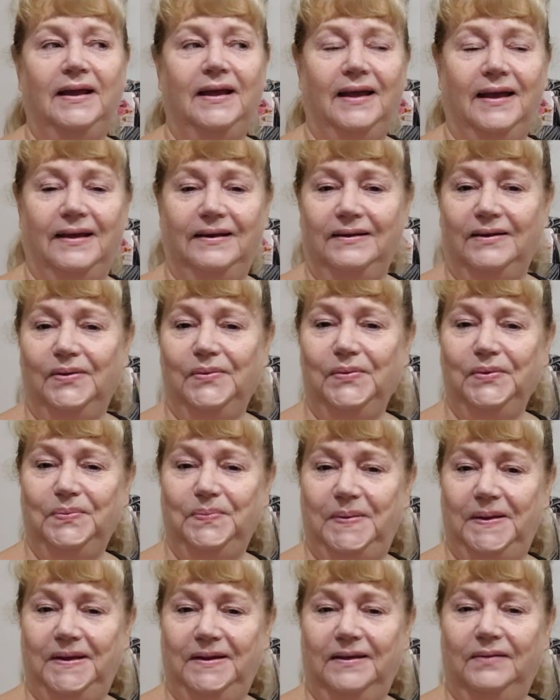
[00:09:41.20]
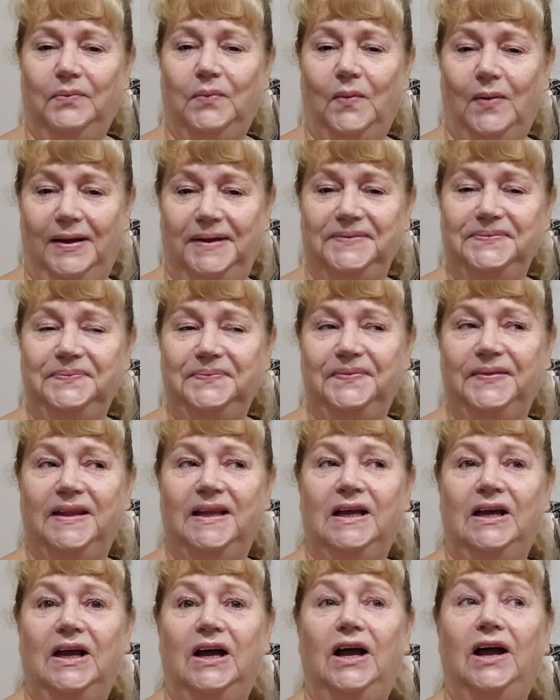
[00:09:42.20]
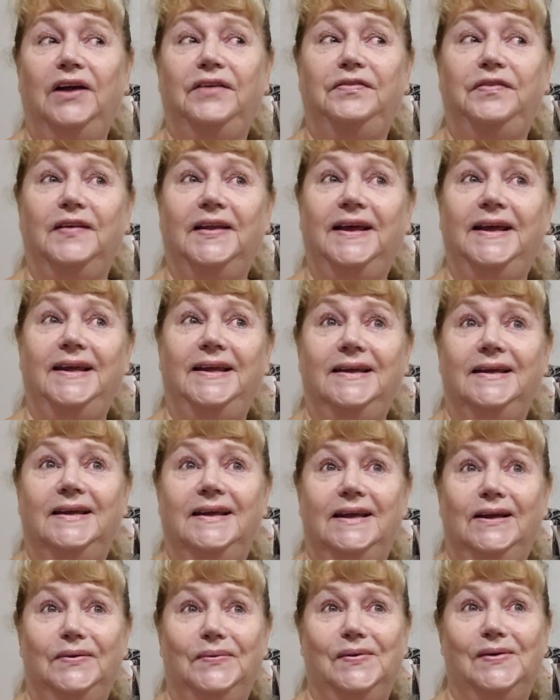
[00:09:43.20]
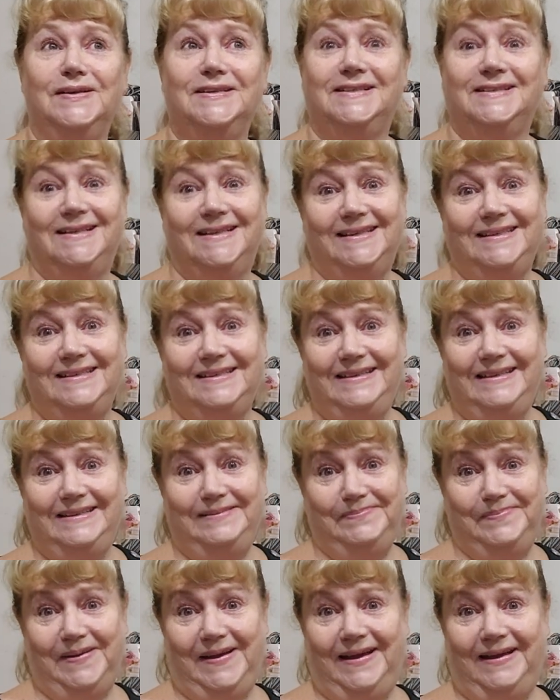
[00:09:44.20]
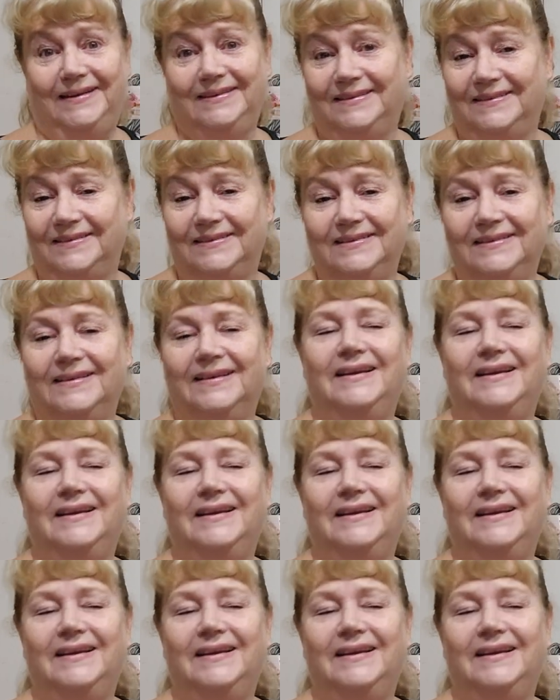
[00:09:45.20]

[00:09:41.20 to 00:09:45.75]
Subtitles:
and I would pick one. Hopefully it wasn't a knitting pattern.